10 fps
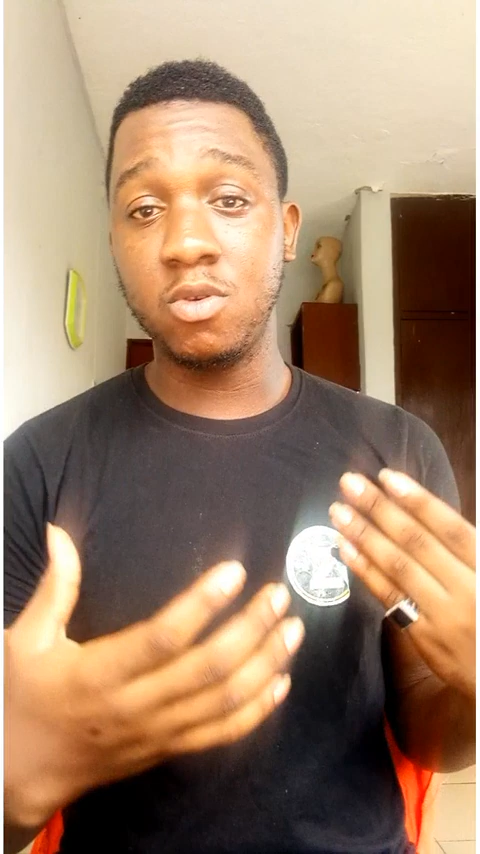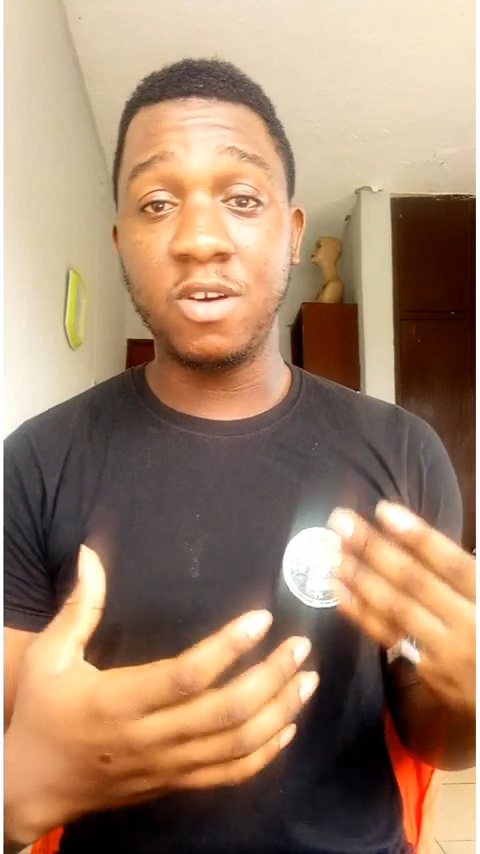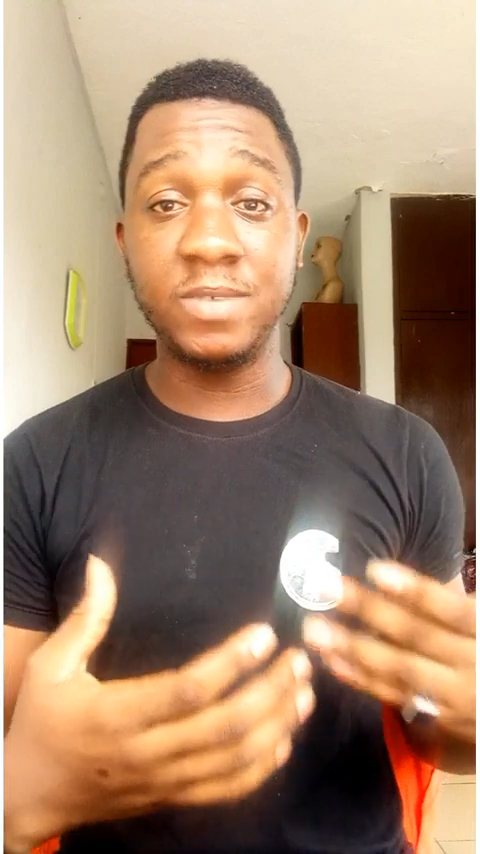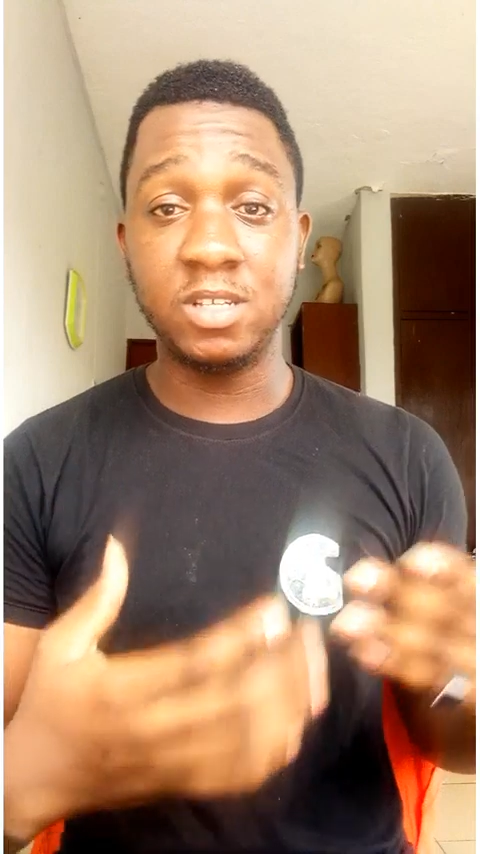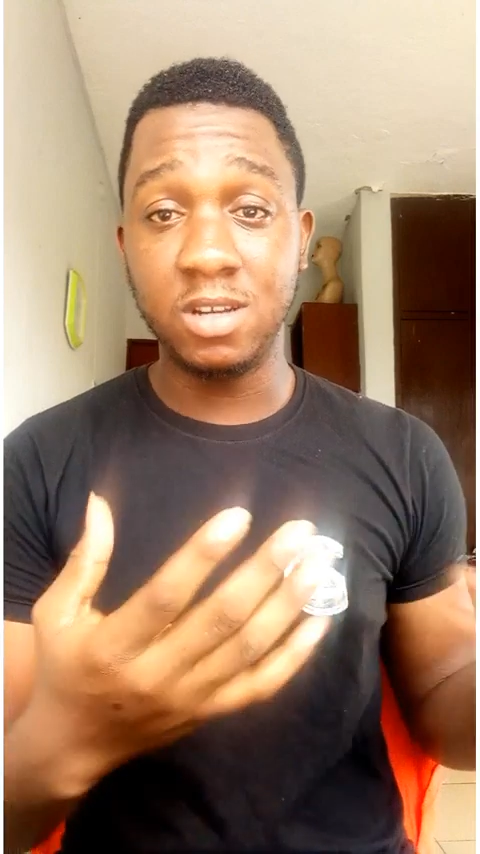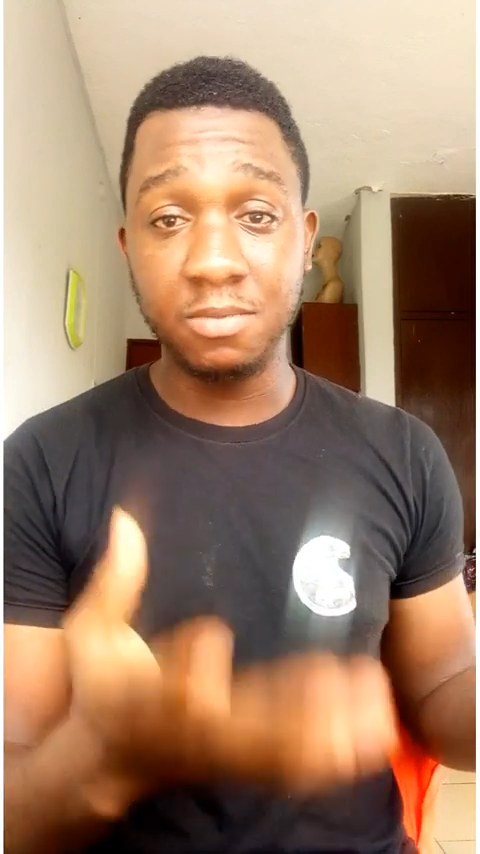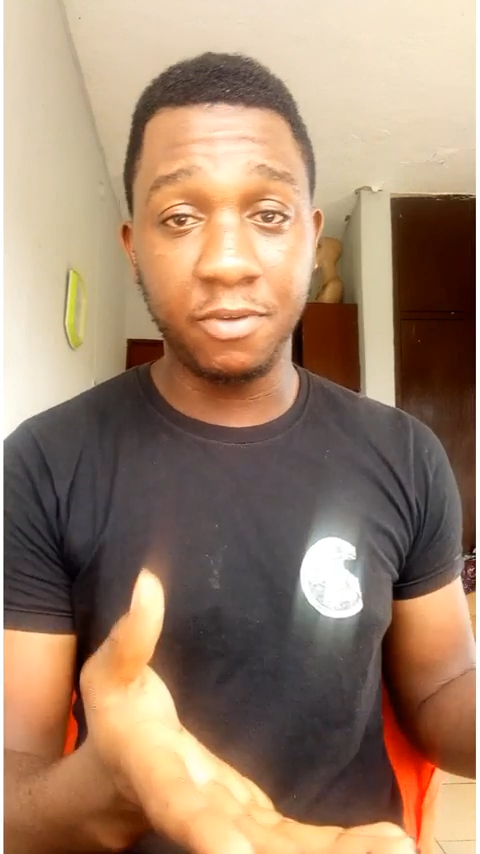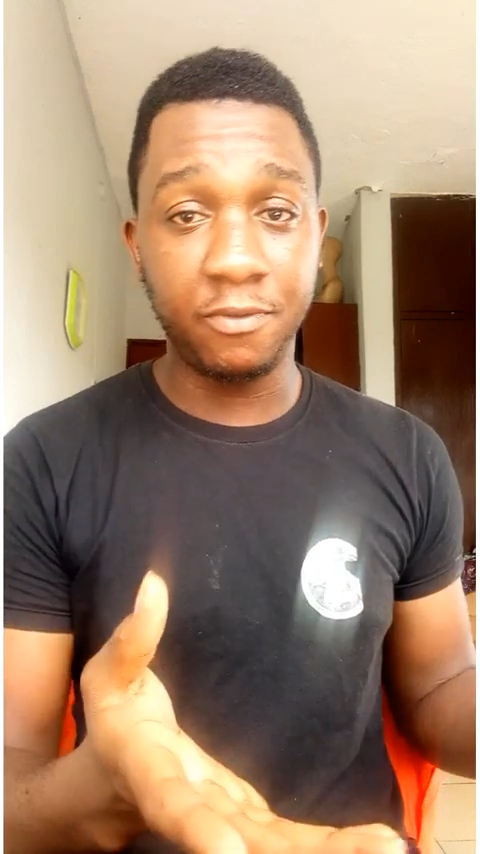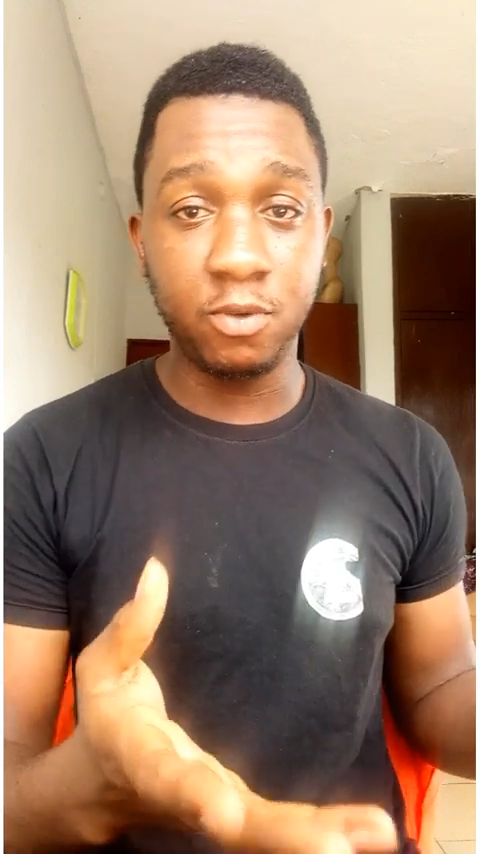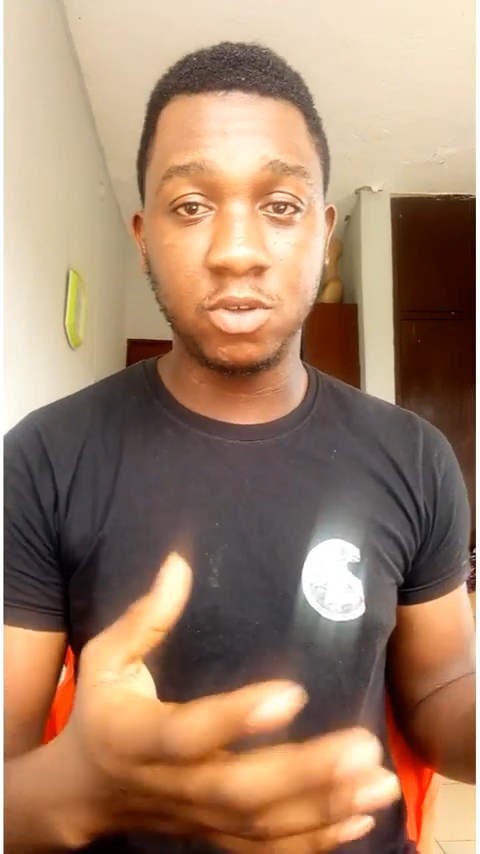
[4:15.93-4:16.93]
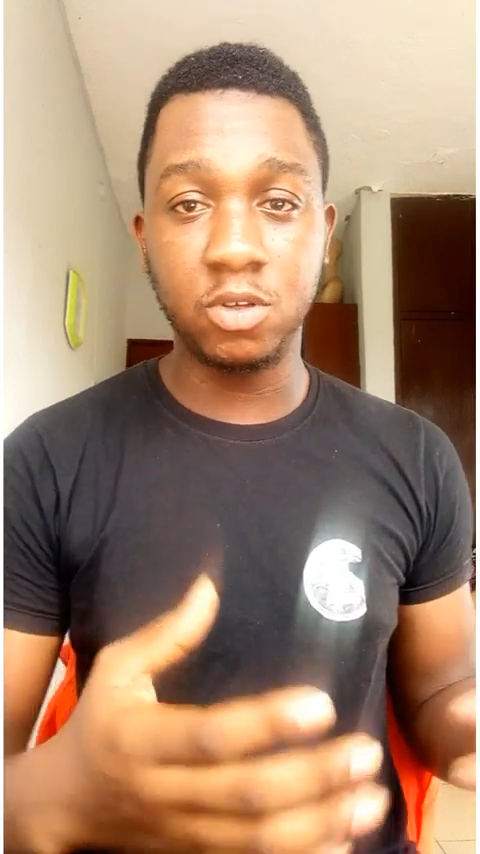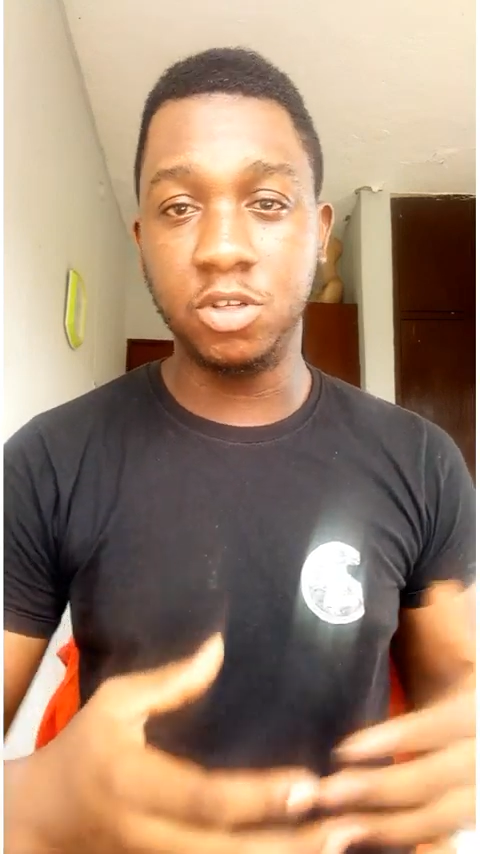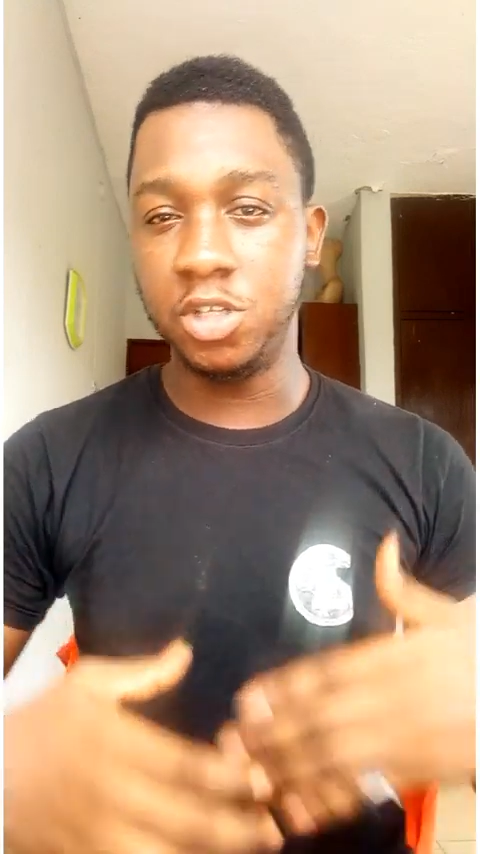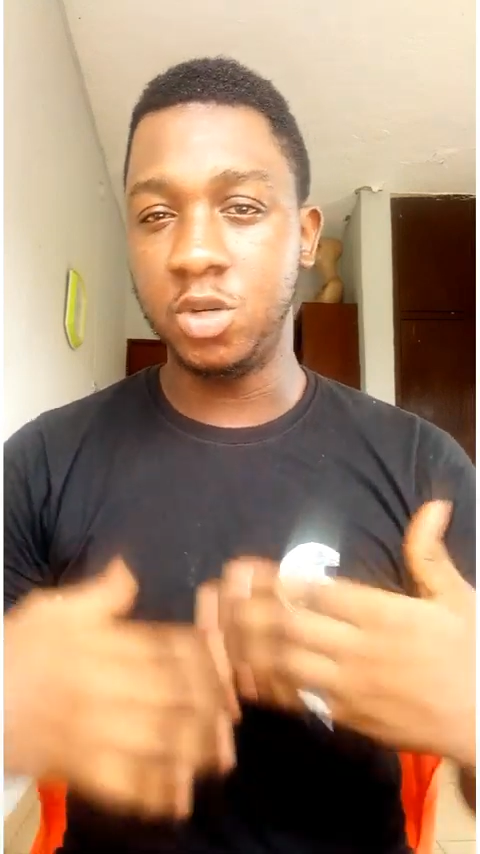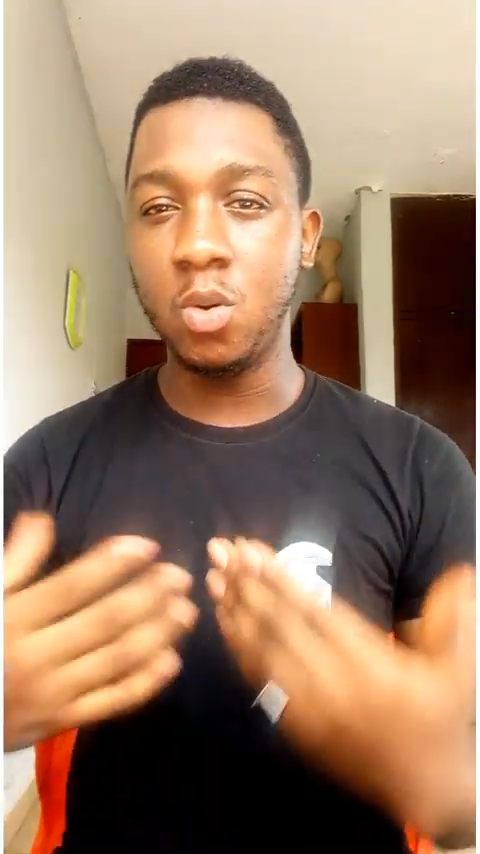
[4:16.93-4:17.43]
who have been studying before, so you
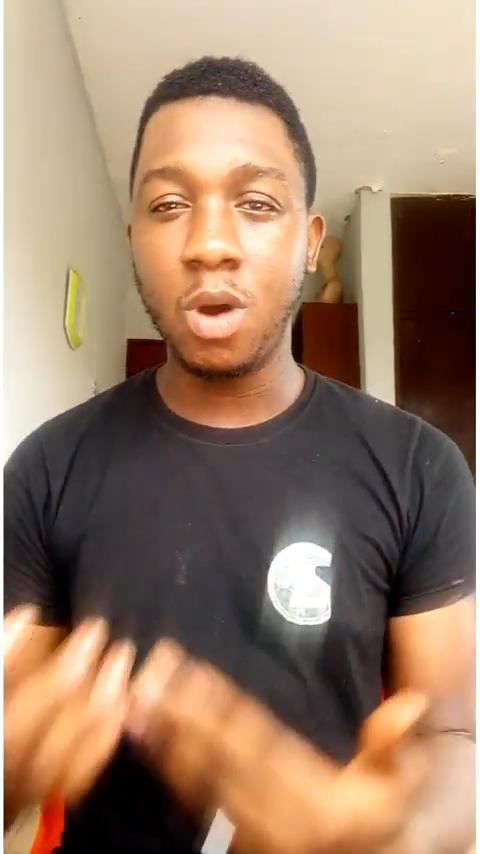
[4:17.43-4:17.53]
should know